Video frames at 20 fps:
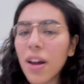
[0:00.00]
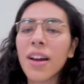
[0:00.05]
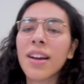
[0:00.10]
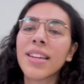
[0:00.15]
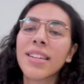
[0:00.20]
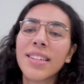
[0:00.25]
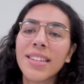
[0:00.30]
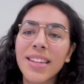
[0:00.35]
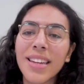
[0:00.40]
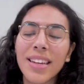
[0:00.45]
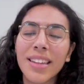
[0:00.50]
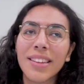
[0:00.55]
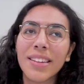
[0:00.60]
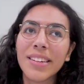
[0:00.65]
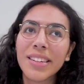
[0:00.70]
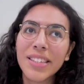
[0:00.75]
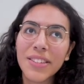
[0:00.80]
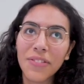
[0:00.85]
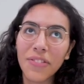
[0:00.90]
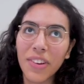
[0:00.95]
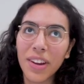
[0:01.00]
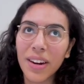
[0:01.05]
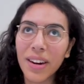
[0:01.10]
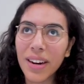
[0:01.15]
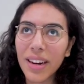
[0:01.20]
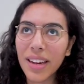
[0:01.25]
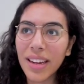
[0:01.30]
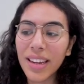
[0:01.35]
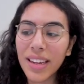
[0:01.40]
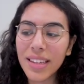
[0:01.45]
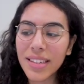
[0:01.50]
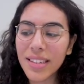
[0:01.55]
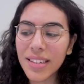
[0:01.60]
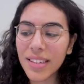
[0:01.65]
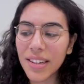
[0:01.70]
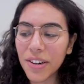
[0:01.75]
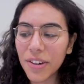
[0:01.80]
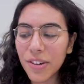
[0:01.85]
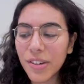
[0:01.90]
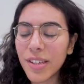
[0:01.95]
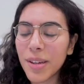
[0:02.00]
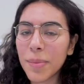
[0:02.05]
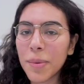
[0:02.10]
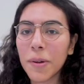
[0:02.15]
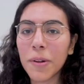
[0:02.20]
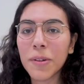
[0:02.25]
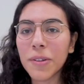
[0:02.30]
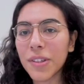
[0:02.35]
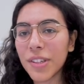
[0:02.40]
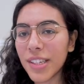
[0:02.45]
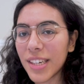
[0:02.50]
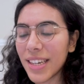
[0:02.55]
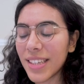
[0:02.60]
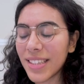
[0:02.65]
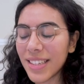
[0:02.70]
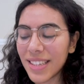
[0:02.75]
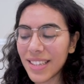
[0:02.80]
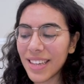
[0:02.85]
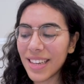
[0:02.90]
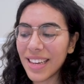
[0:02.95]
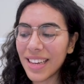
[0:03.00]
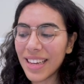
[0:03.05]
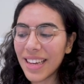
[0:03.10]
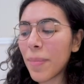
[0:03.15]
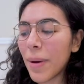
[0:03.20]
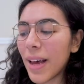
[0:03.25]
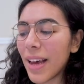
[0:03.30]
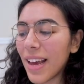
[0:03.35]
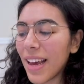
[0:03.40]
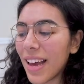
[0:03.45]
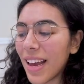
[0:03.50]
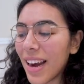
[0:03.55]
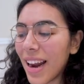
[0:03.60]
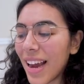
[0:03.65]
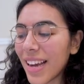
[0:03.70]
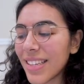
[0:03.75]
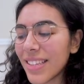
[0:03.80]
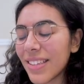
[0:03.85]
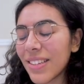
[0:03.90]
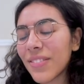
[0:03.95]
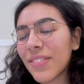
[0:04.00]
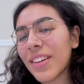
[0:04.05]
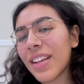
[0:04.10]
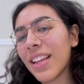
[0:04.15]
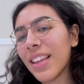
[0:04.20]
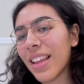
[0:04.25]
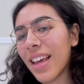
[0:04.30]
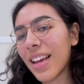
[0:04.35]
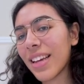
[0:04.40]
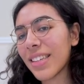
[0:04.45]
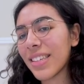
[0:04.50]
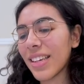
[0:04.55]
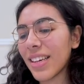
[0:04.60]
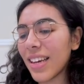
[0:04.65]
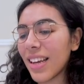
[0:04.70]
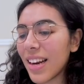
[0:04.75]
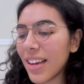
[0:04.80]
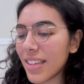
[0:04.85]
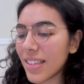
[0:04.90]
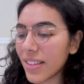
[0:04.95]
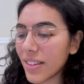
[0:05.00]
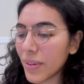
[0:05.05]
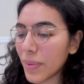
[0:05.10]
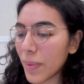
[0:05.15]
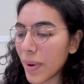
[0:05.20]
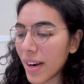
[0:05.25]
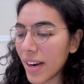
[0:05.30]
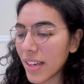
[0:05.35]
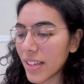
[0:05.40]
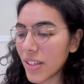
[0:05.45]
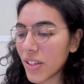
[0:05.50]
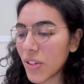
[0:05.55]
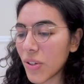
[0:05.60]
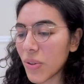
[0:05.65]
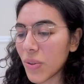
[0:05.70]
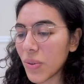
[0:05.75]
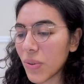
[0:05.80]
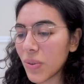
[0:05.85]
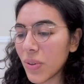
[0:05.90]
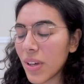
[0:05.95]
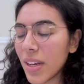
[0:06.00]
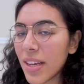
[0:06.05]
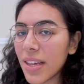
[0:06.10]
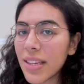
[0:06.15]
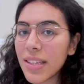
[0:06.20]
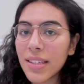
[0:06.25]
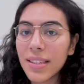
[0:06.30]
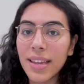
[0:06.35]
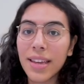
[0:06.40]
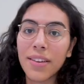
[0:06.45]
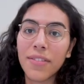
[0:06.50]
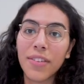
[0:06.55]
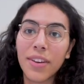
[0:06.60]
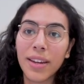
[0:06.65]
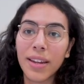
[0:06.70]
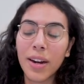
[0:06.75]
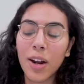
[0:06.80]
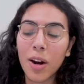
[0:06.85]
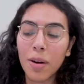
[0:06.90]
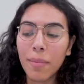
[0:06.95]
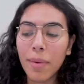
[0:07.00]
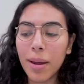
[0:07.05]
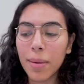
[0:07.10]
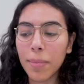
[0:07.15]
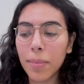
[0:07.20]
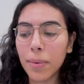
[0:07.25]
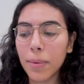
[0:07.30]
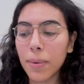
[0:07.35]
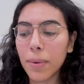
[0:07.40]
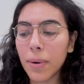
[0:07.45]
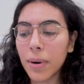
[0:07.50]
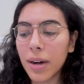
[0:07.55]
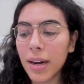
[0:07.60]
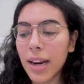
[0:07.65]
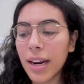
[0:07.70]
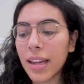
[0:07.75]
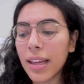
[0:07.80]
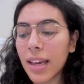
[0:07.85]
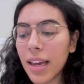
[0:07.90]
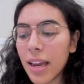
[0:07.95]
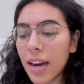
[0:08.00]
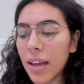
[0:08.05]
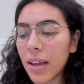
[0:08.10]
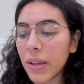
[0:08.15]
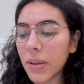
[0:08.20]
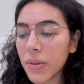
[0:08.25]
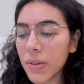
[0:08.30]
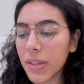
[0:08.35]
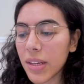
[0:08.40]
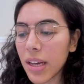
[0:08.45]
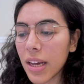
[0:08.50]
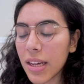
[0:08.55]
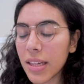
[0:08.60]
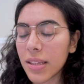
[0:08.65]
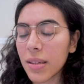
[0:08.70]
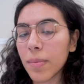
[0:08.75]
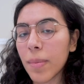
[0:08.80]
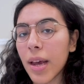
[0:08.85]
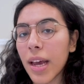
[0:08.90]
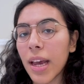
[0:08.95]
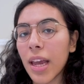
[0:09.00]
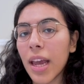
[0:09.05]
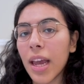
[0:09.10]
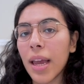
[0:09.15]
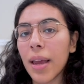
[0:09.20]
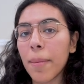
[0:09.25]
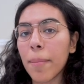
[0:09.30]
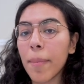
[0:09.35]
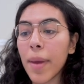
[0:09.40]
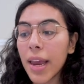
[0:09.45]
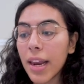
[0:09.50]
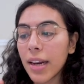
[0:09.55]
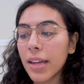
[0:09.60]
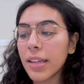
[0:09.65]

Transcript: Honestly, it looks very stereotypical Gen Z, but I still really liked it, and I still wanted to save it on my board and kind of use it as my main